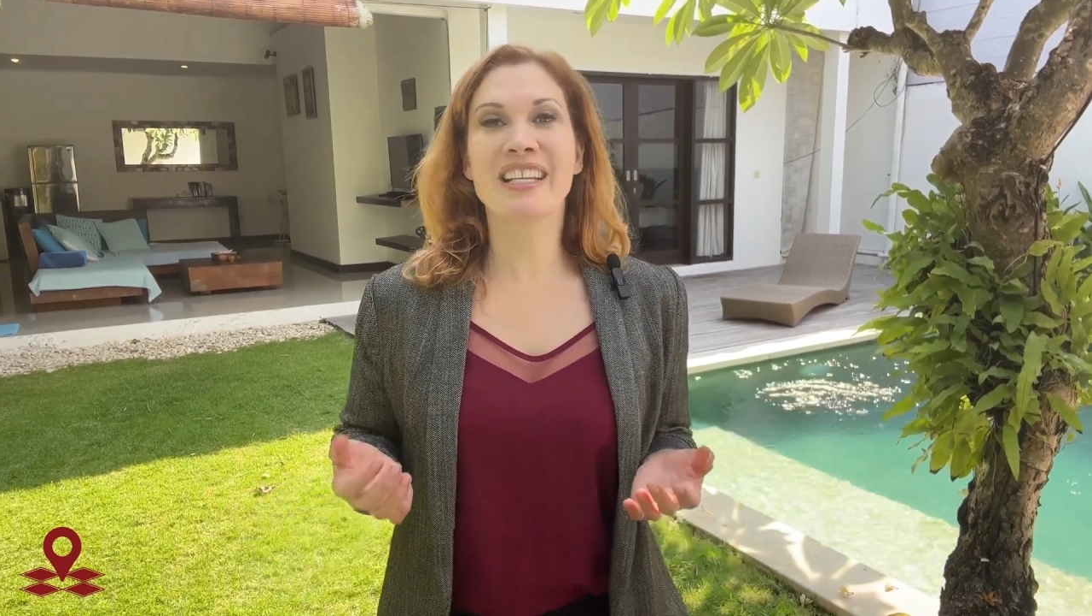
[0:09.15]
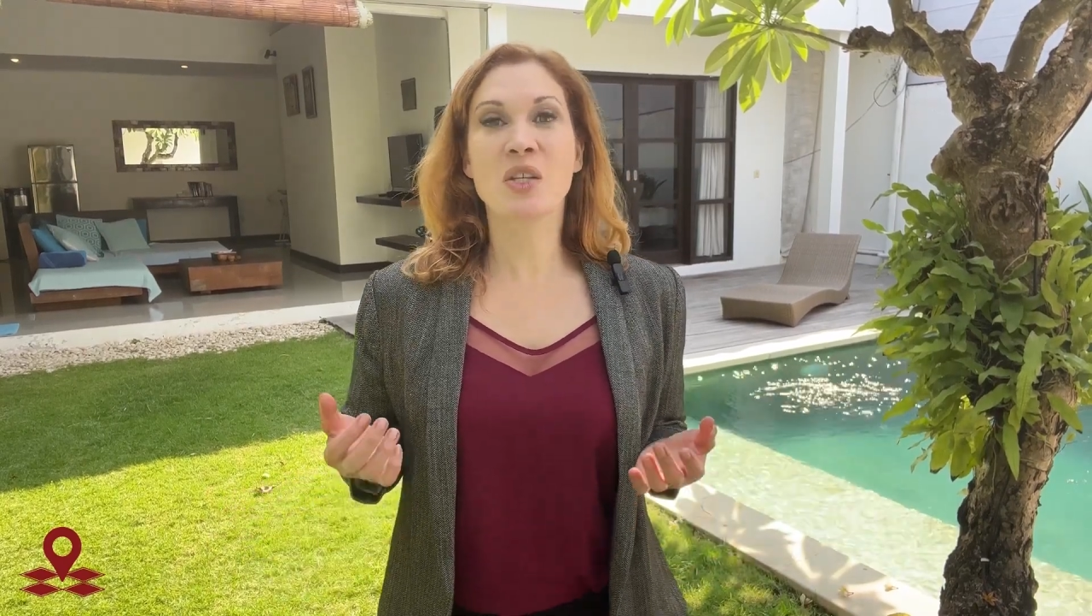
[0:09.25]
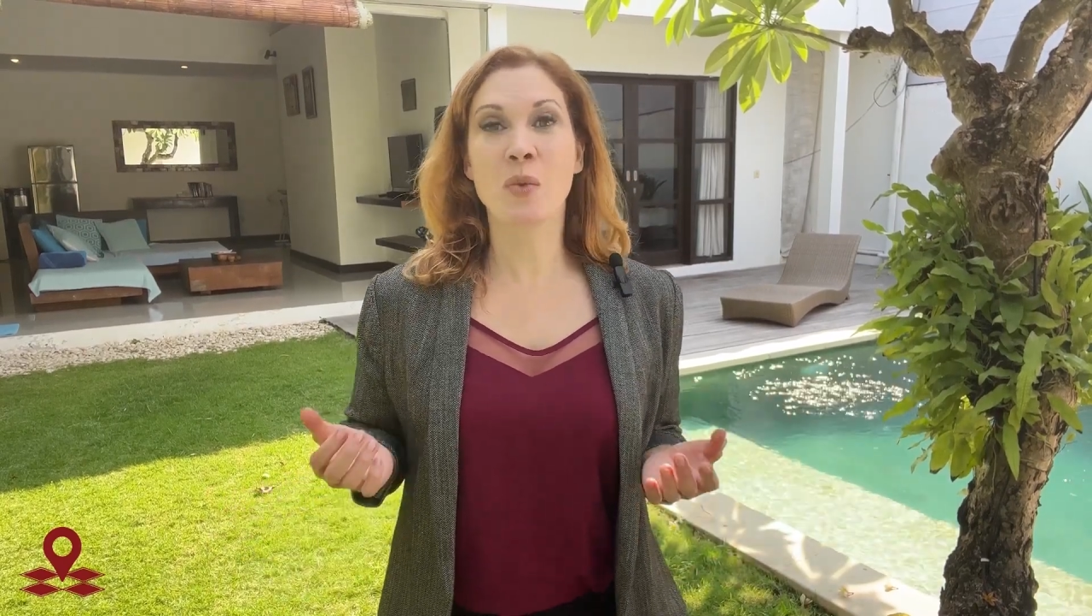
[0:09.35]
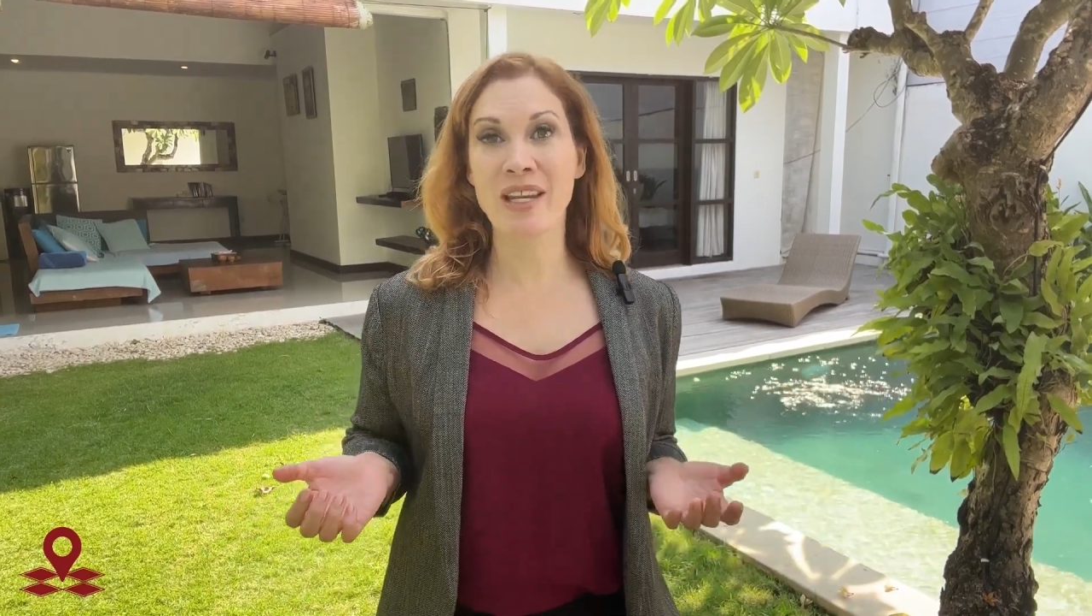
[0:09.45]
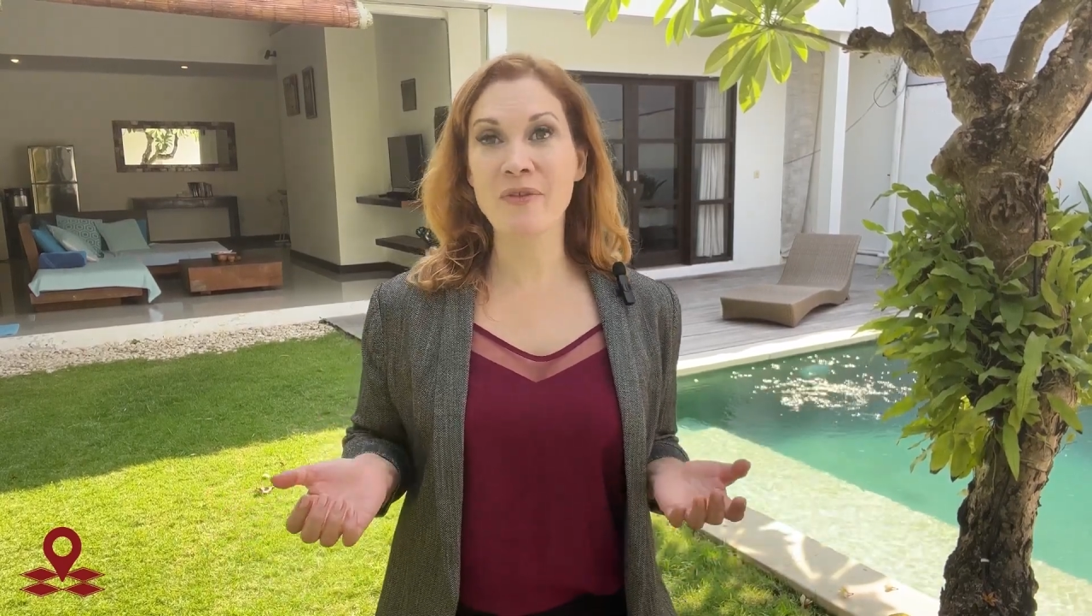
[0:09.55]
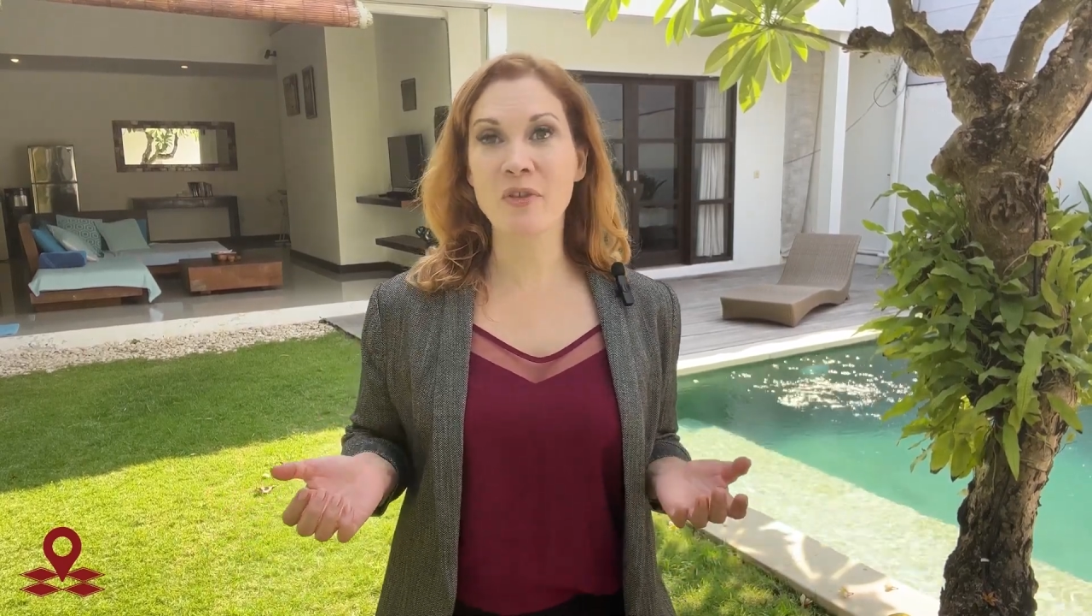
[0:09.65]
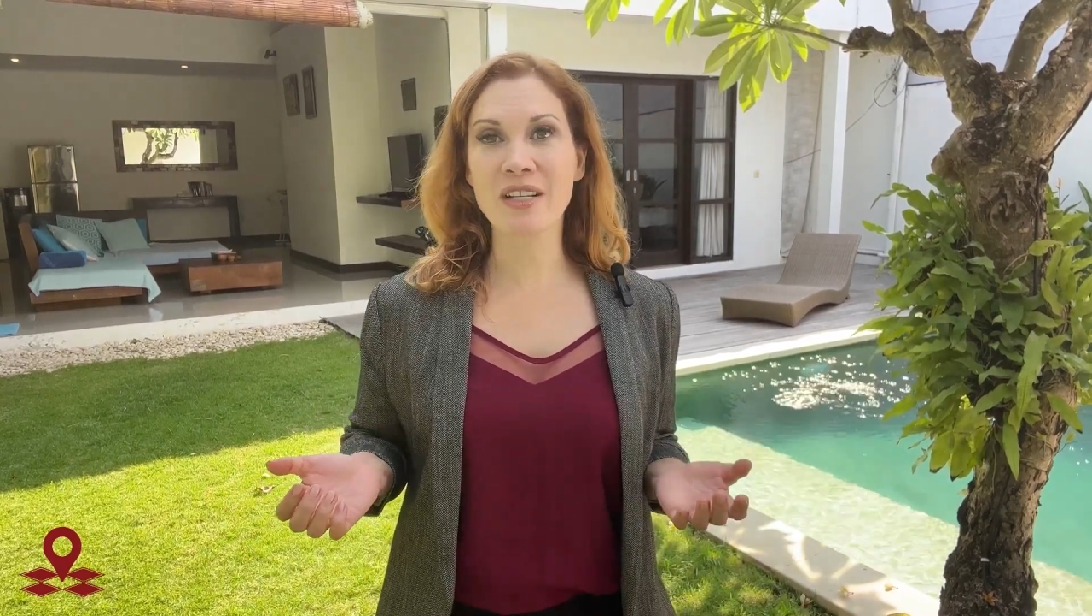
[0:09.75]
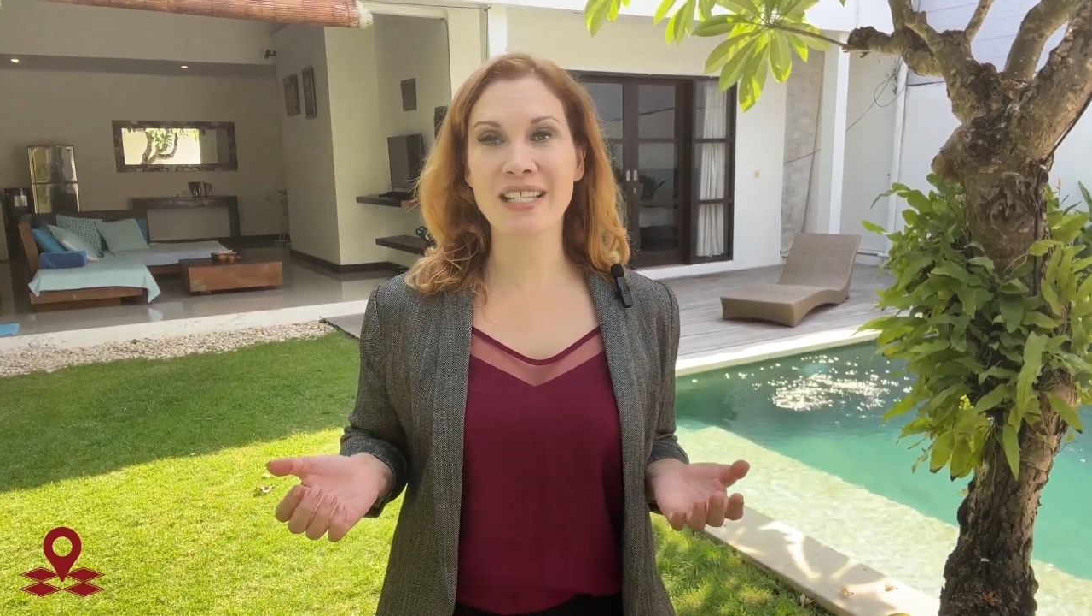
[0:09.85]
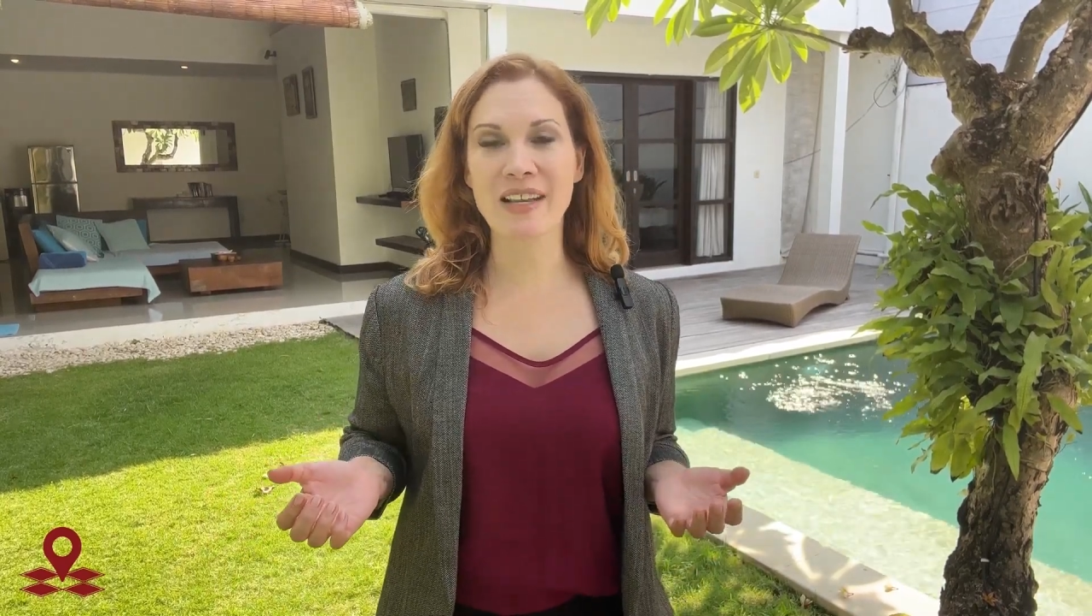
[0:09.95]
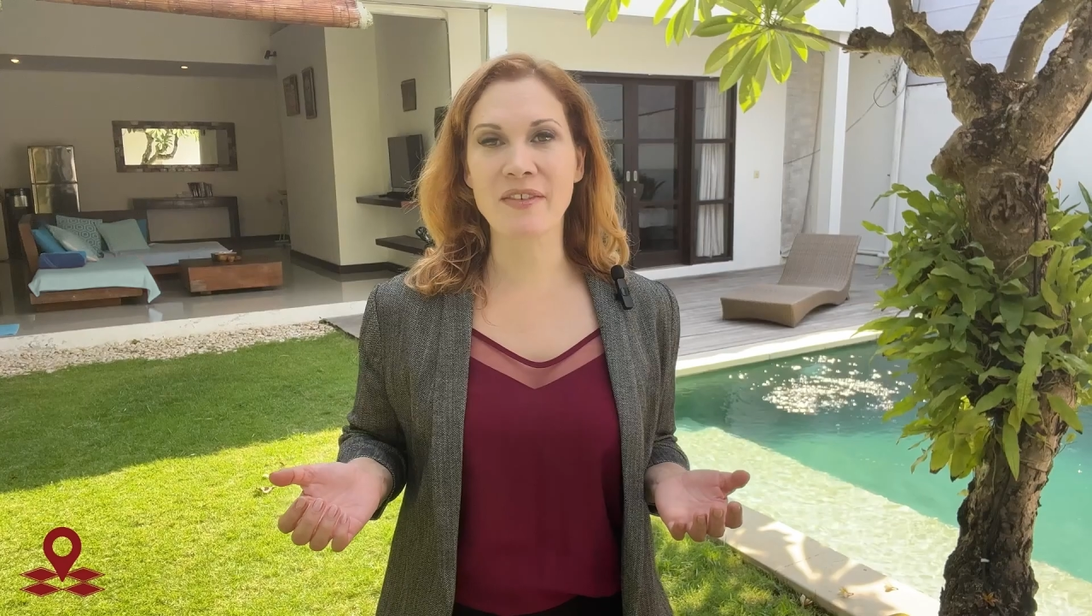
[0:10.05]

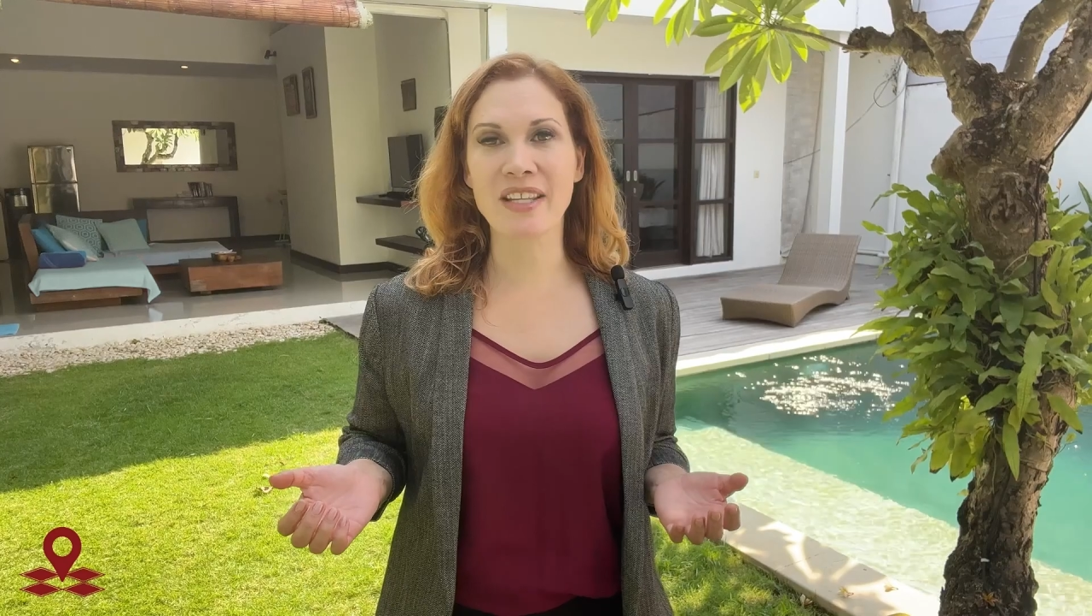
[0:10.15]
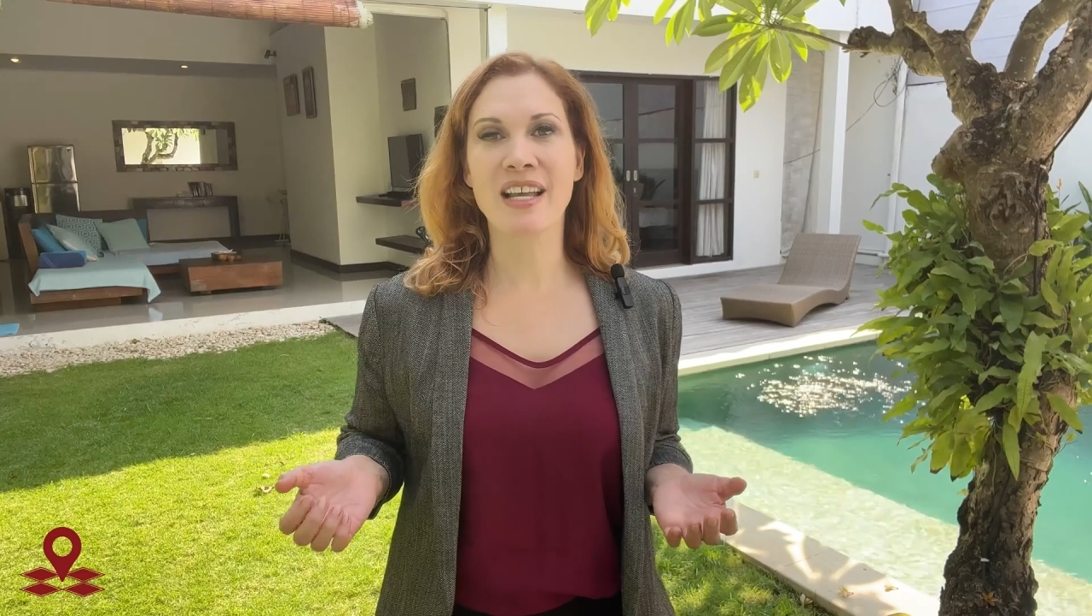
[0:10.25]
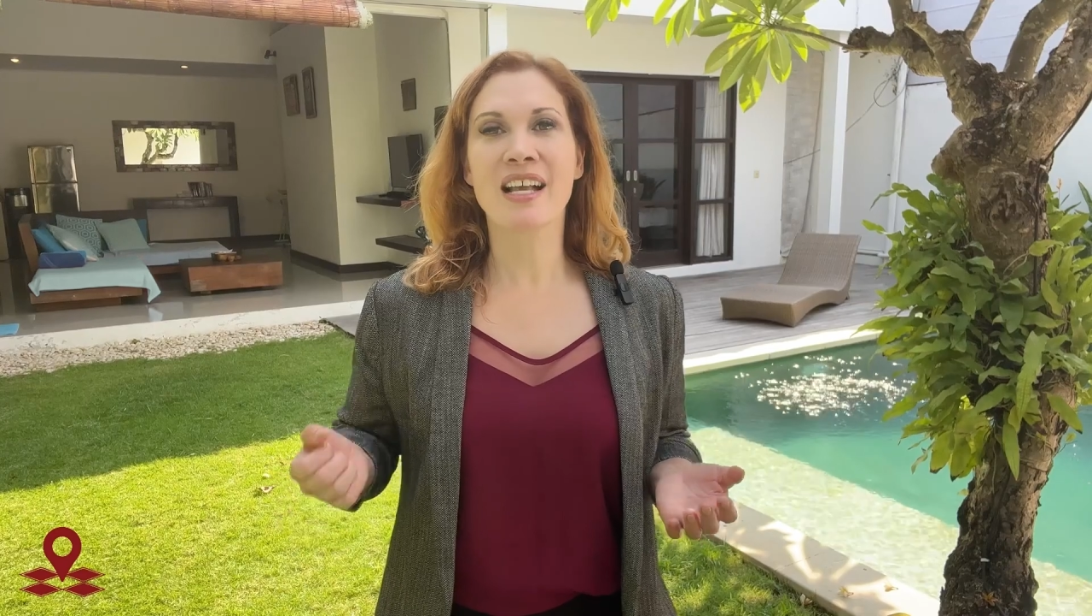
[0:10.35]
24/7